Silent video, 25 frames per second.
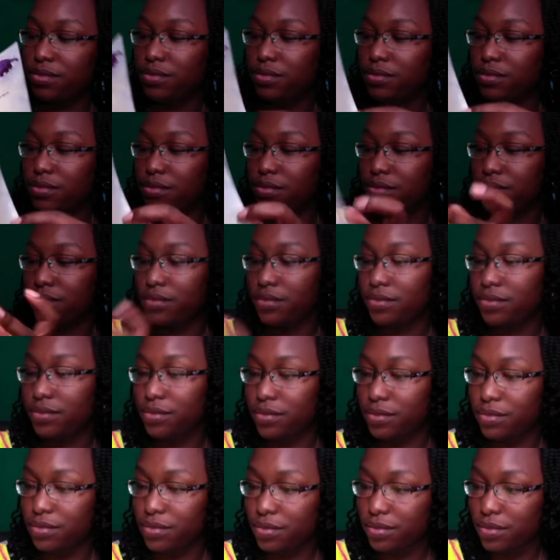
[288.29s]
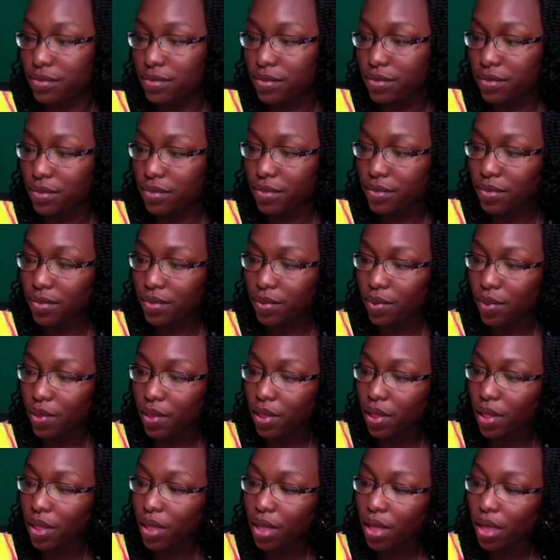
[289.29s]

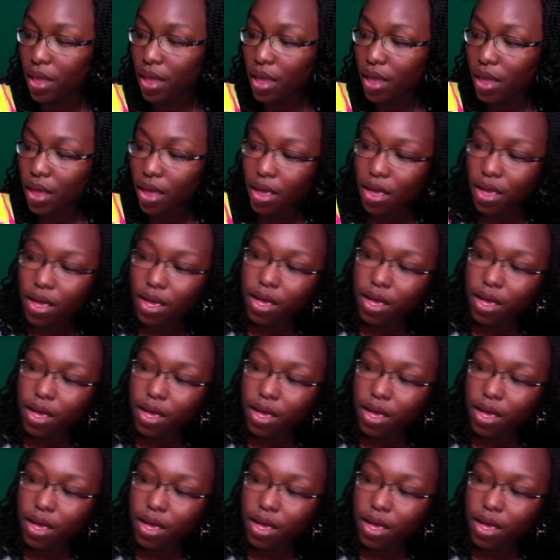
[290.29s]
[no speech]